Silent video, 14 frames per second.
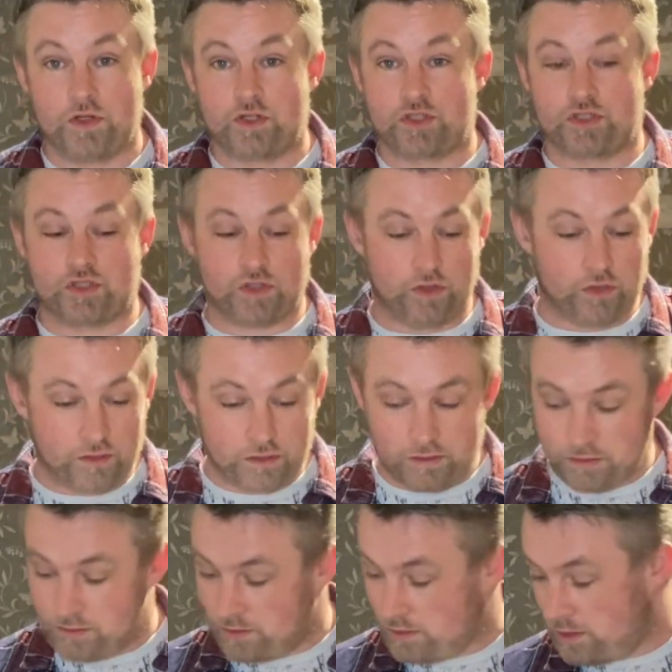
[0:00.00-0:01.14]
So
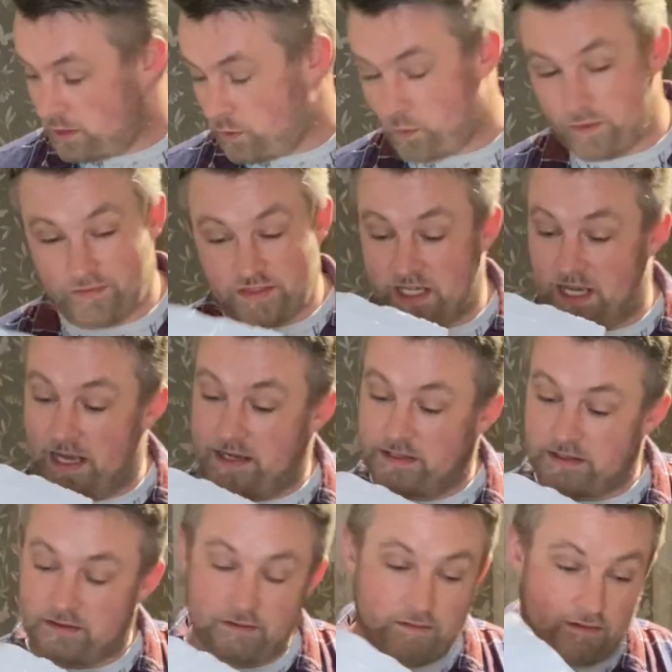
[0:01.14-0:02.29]
we've to add
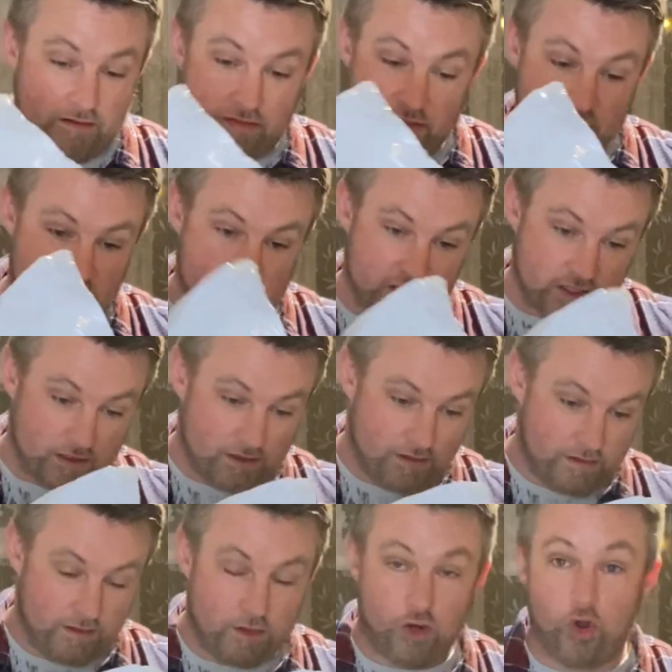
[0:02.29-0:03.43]
this.
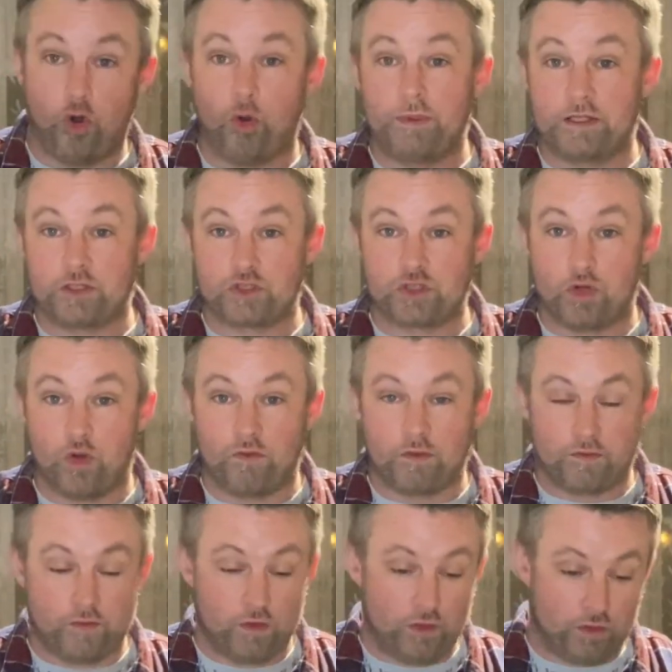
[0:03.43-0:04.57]
Hope it doesn't
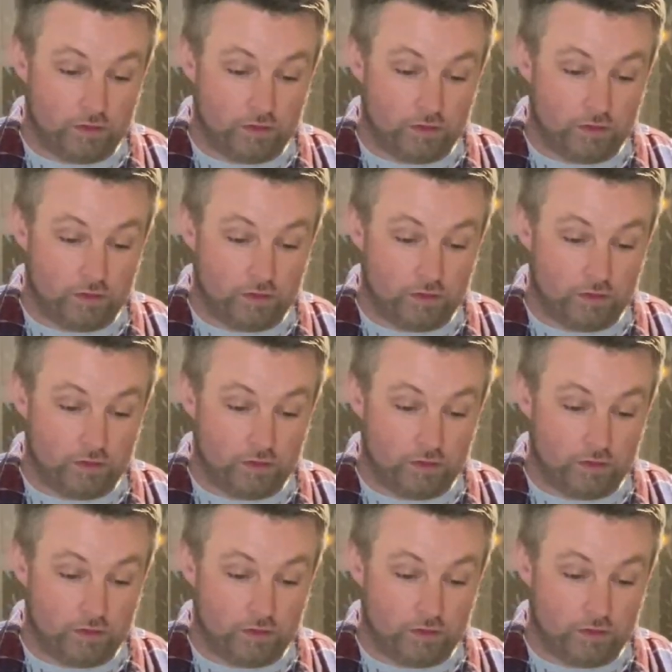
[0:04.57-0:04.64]
overflow.